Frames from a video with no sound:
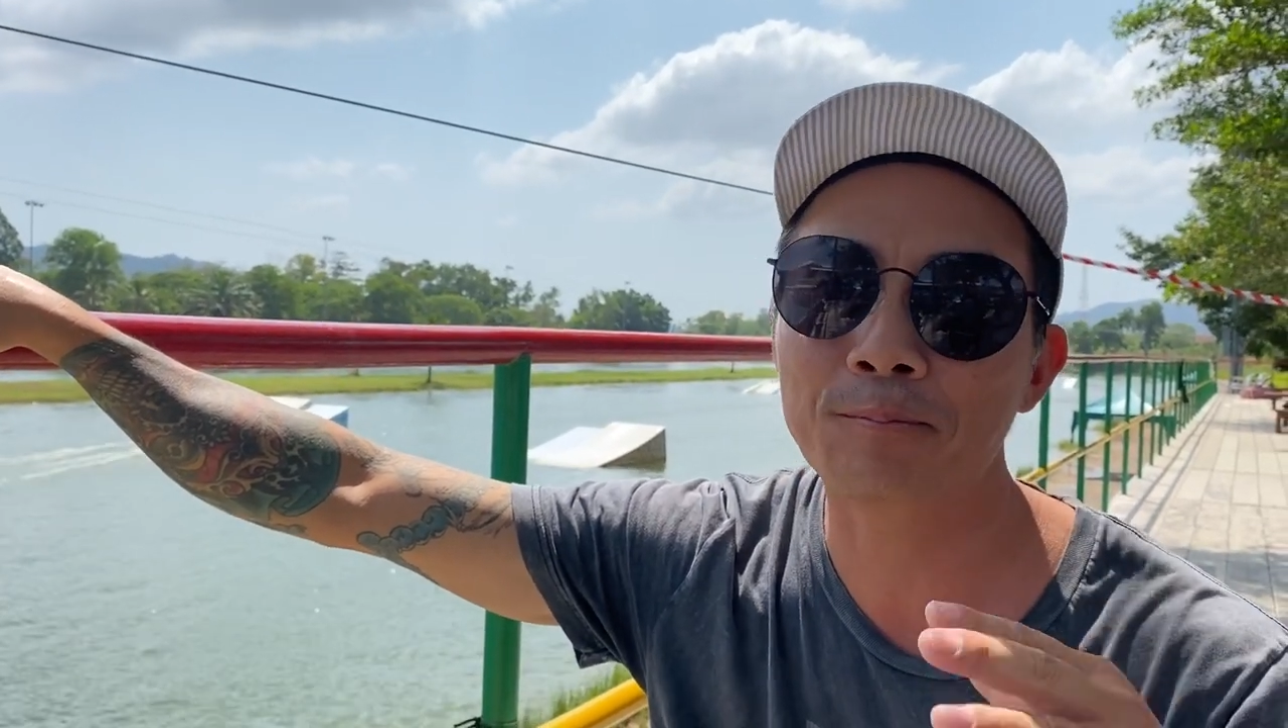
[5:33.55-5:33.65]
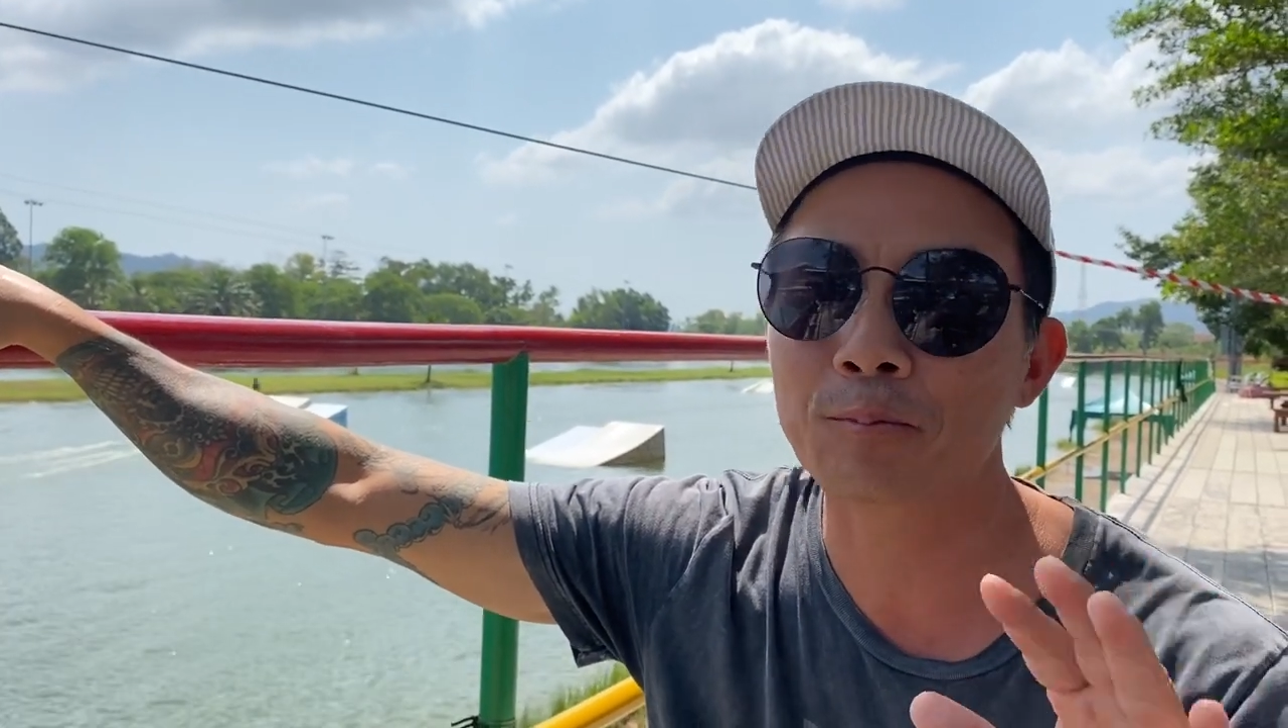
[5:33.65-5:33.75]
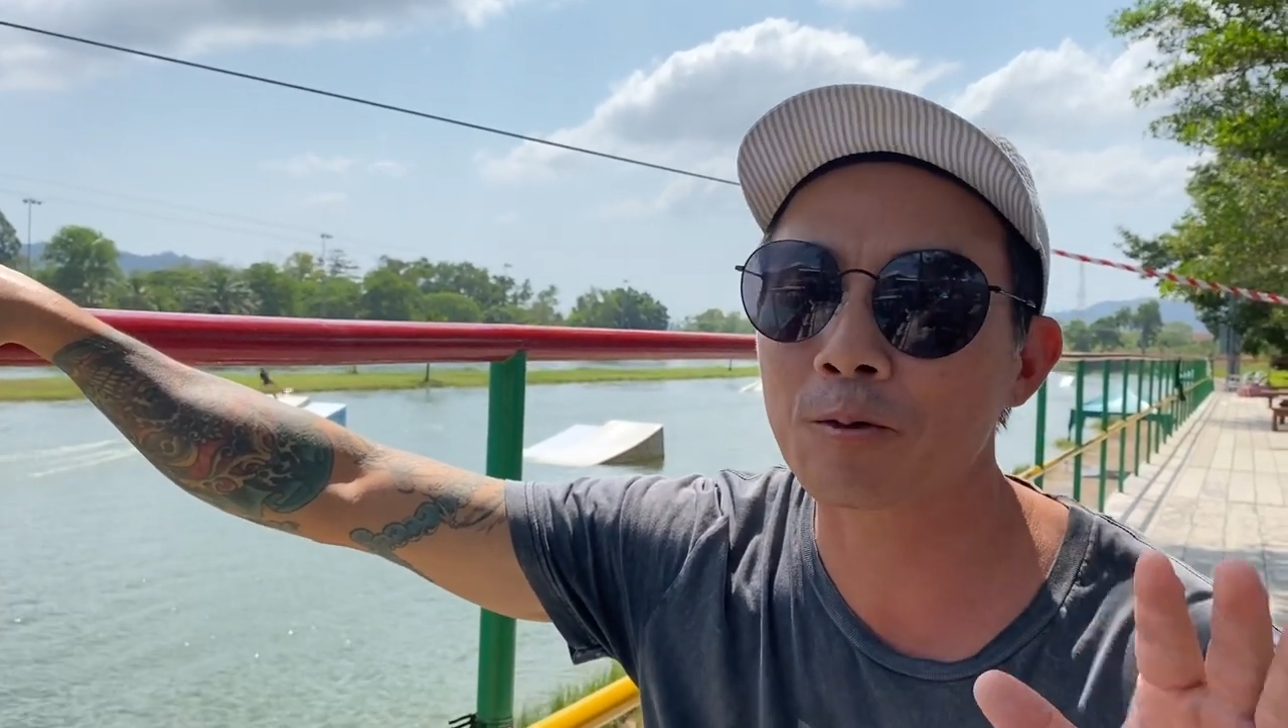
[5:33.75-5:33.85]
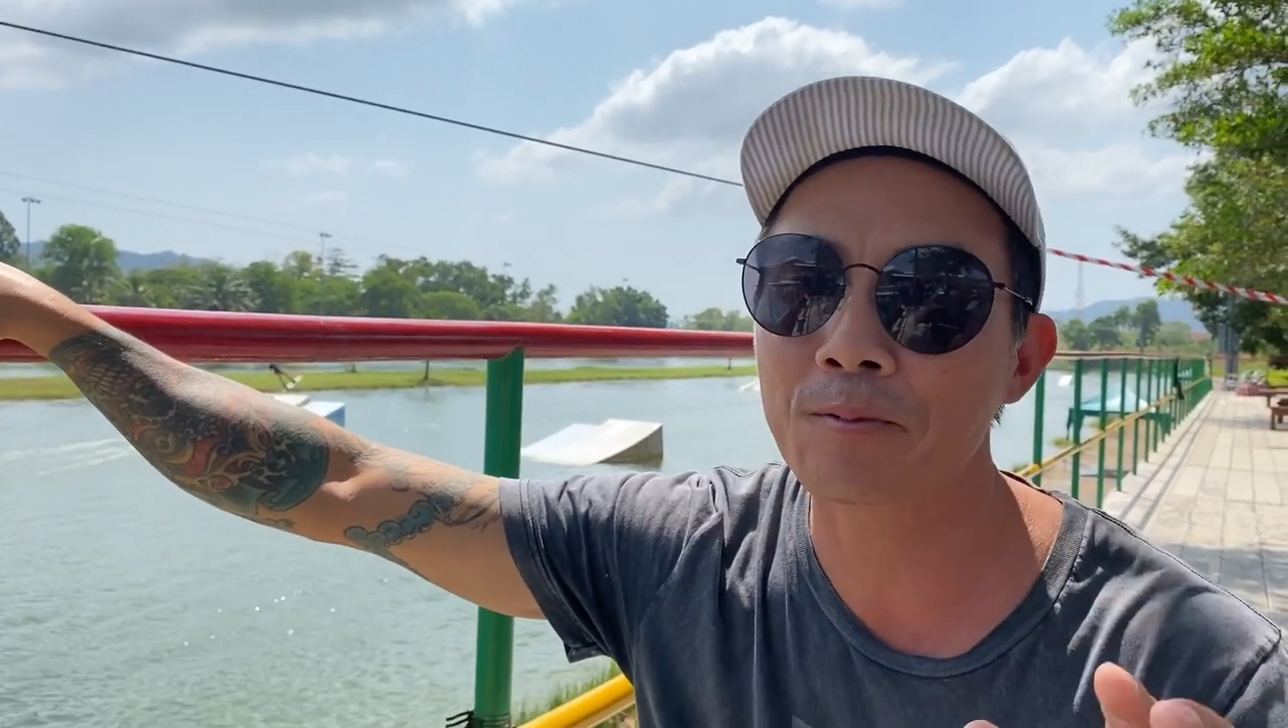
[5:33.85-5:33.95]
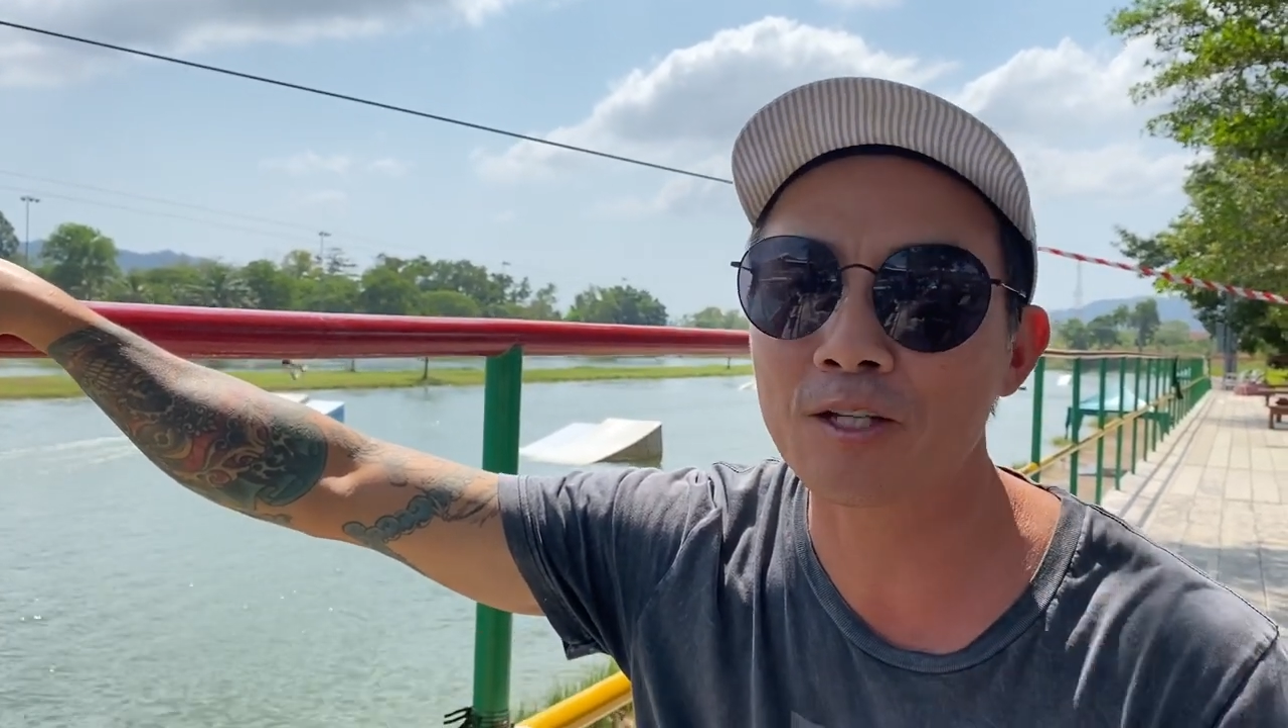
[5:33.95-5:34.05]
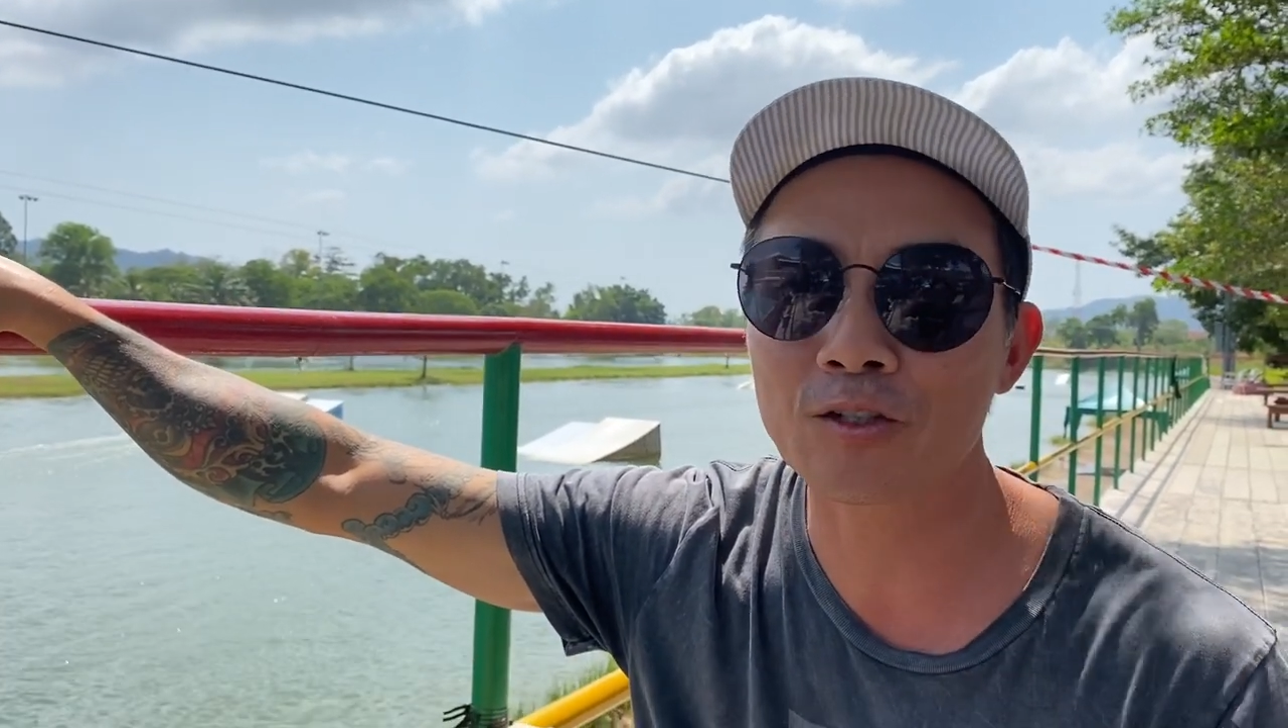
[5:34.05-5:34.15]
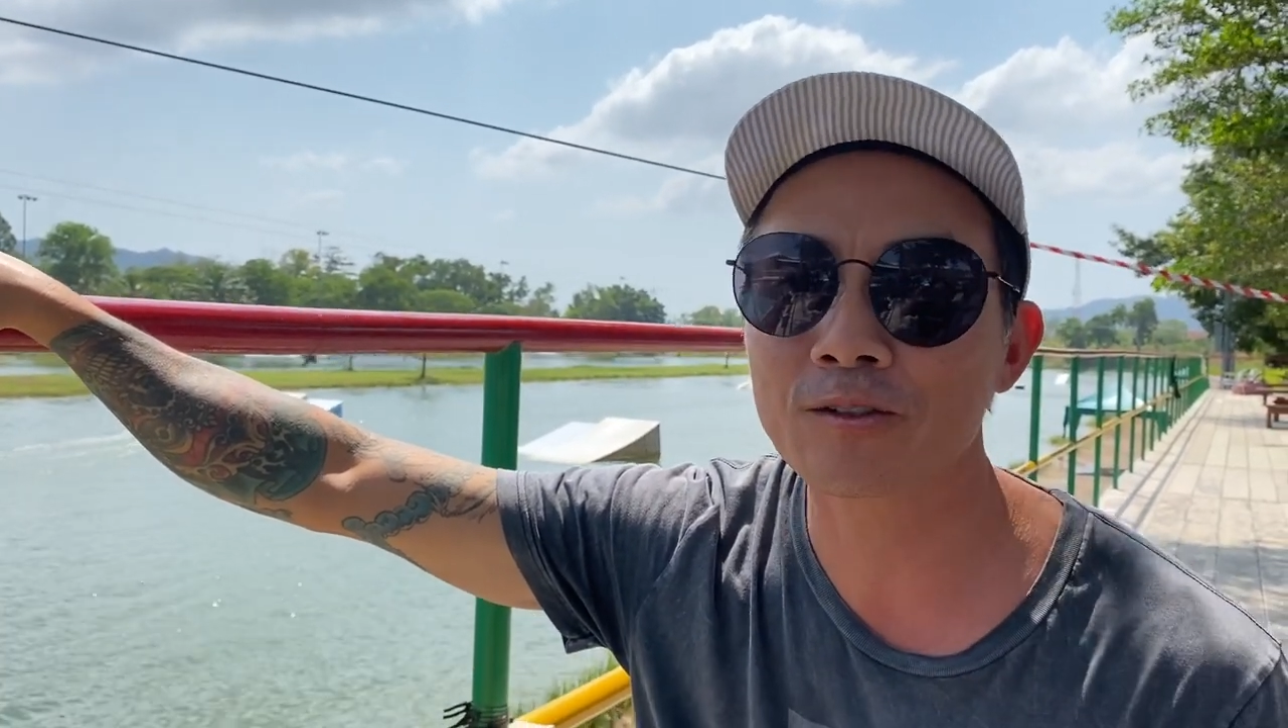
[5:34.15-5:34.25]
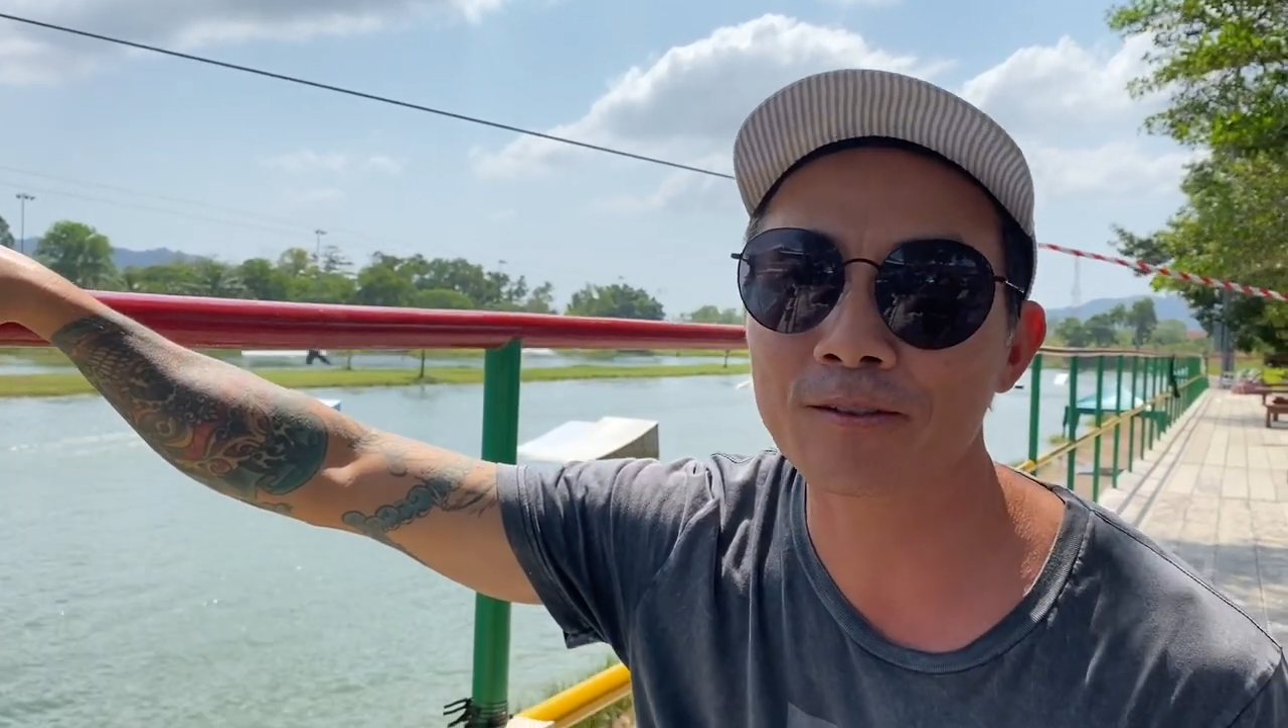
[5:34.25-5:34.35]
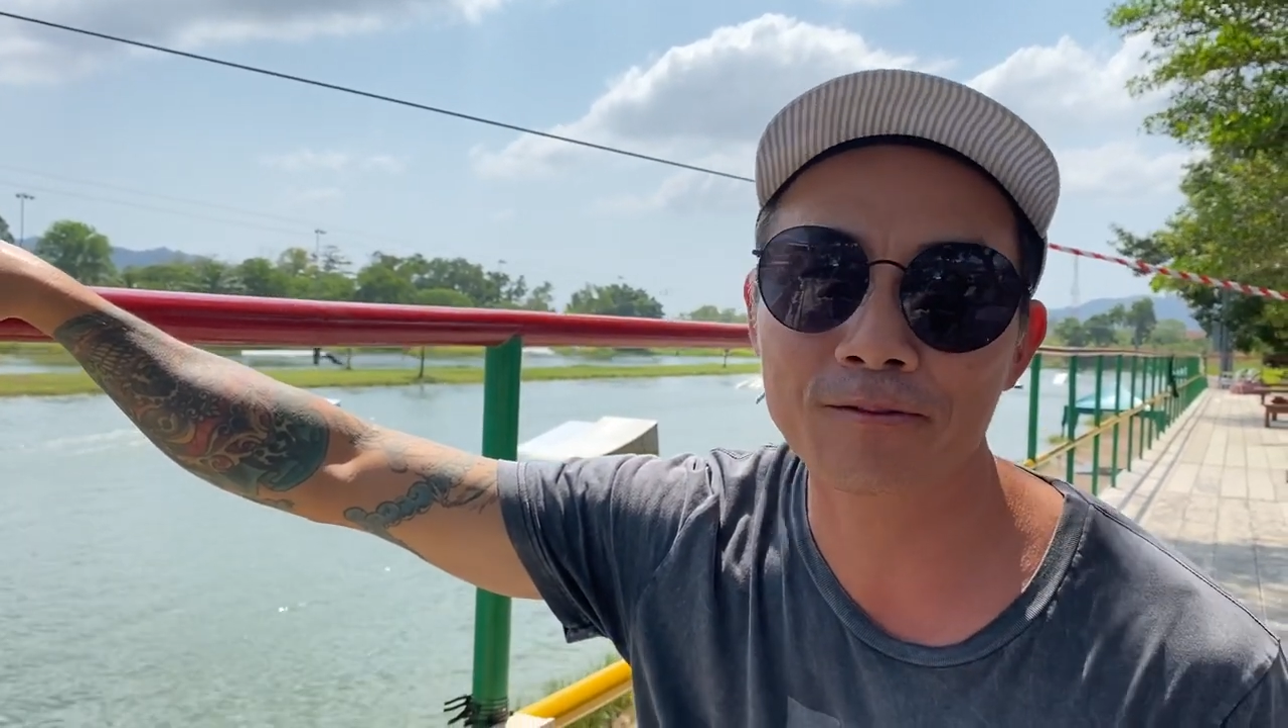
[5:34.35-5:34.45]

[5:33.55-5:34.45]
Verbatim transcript: professional